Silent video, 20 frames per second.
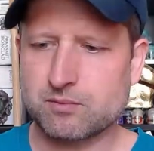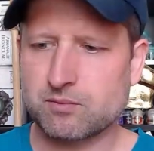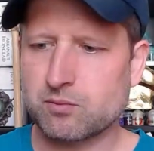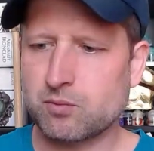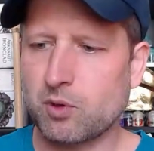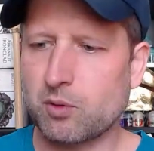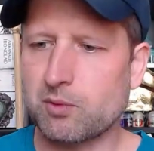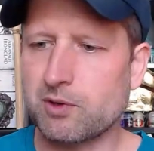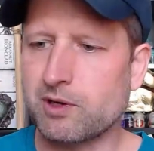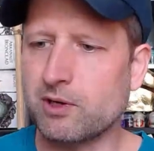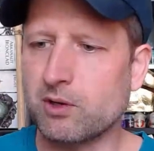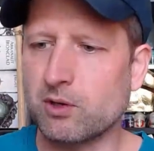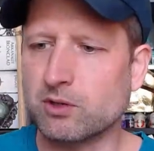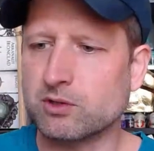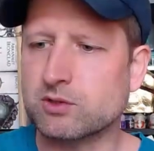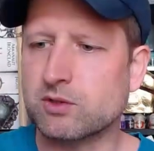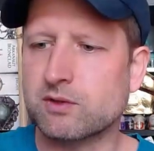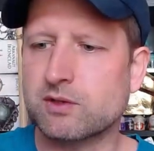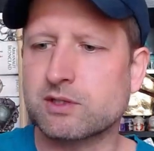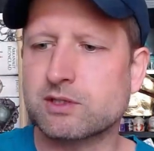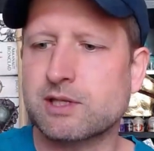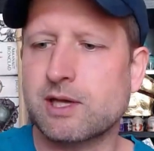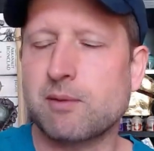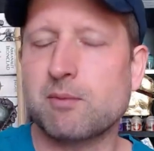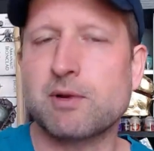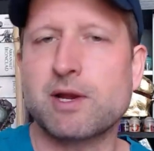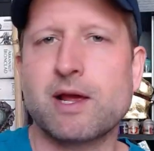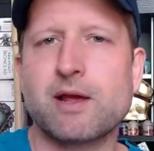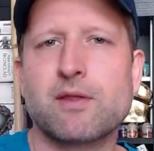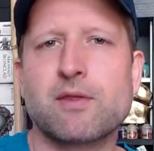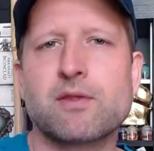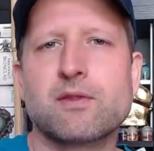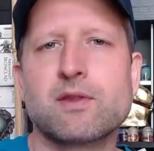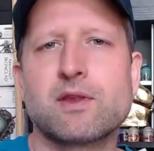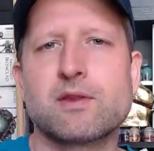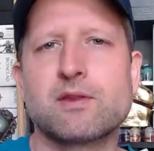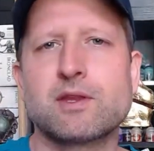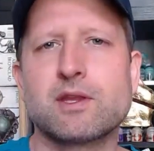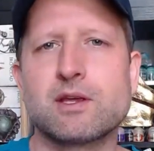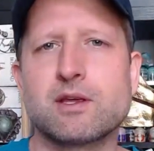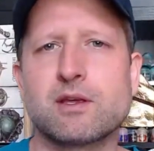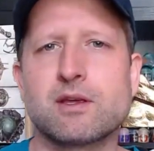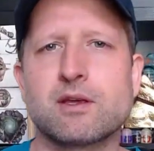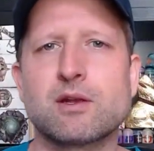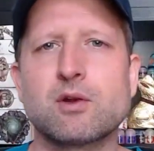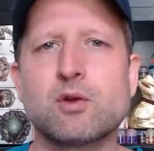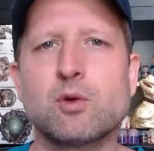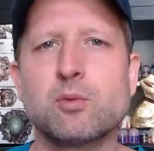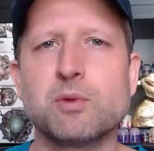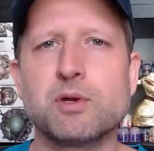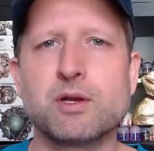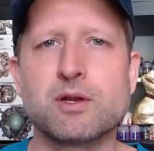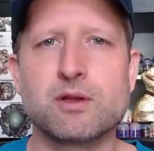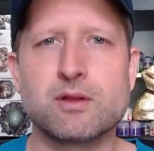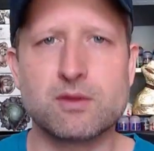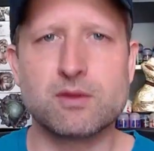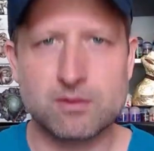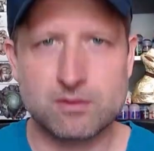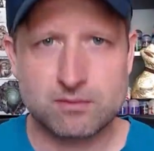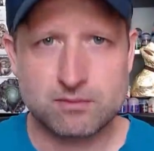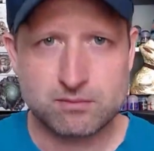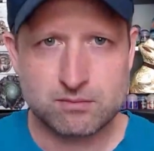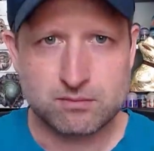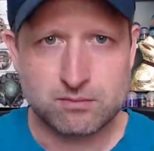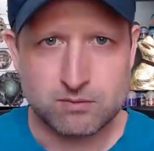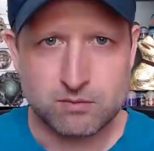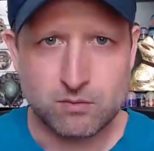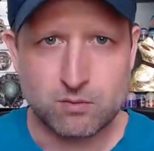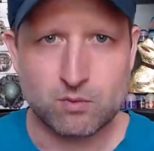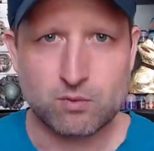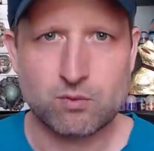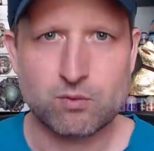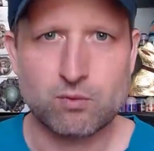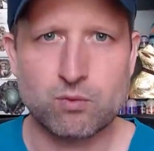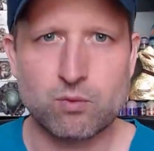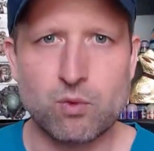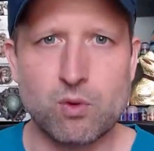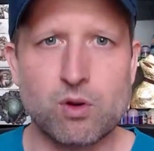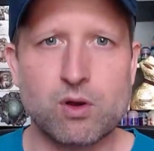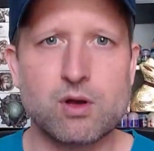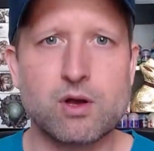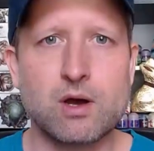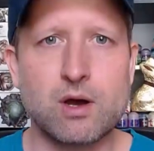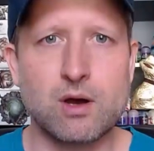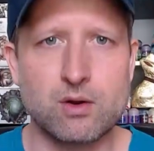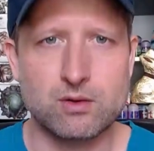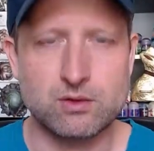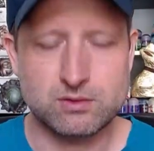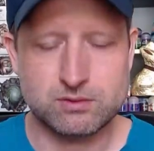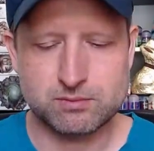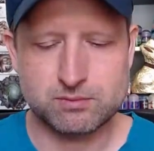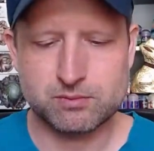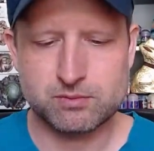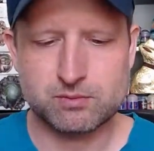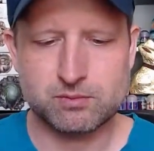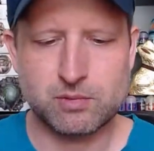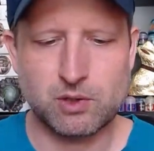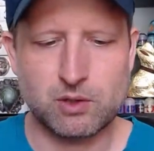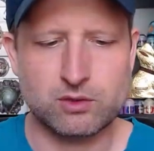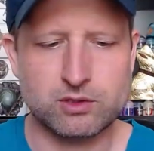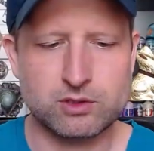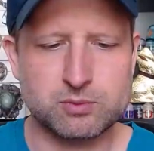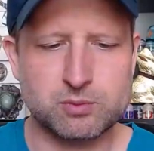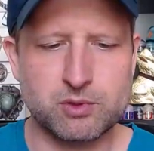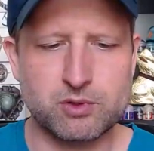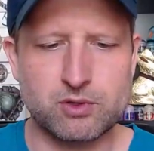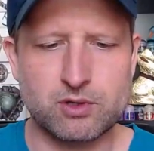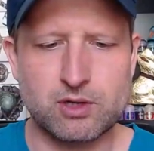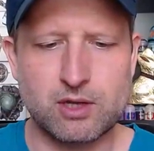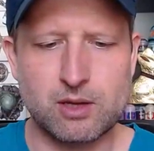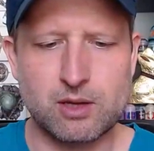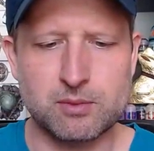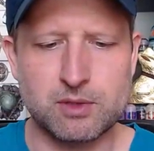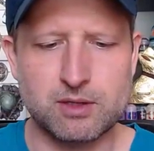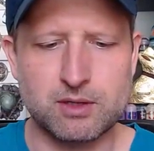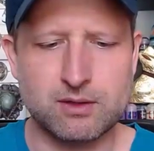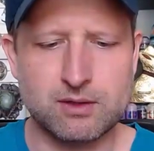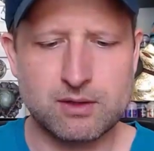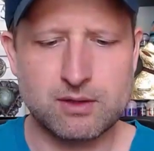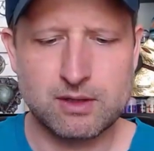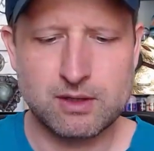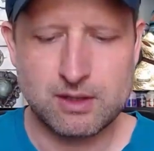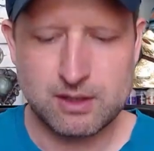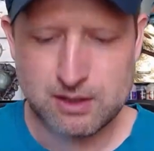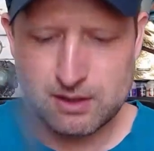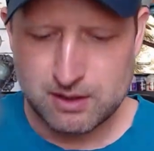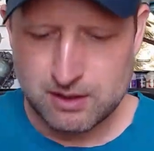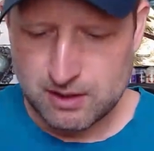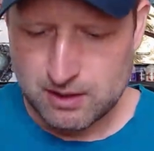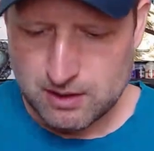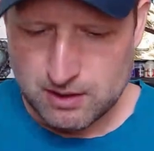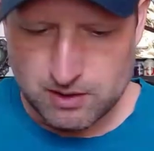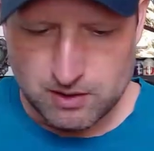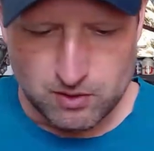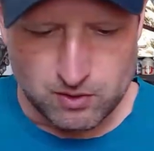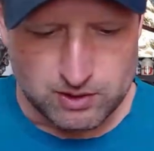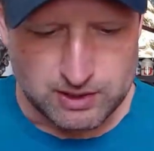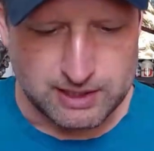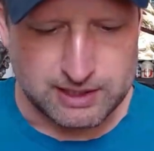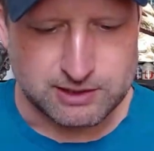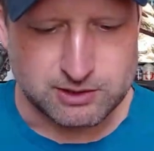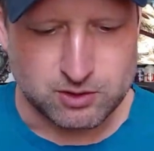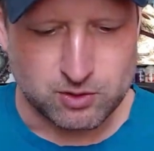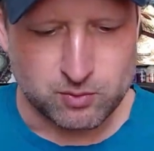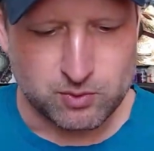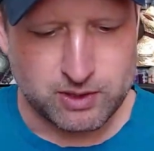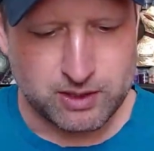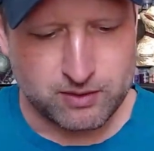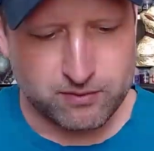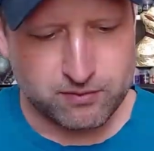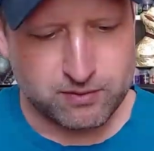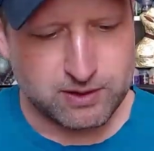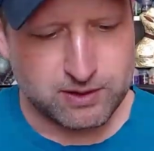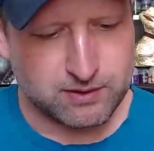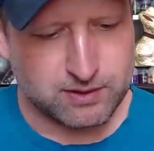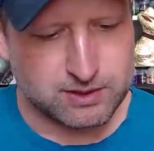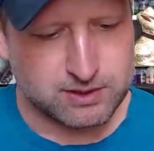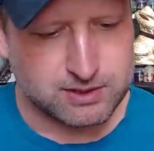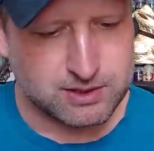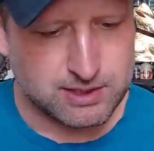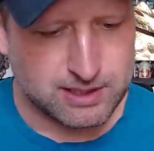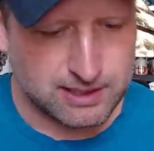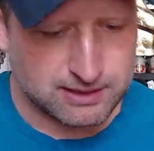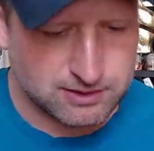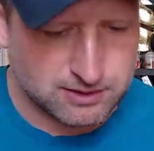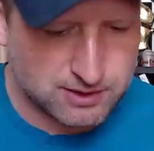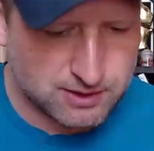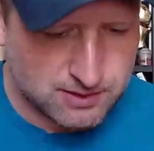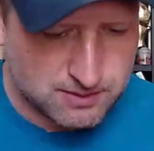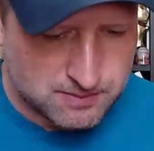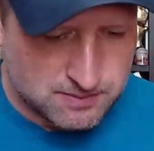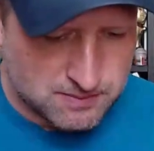Probably also the same length than the Lumineth War Cow Mountain Spirit Hammer. Okay, so we have here the set.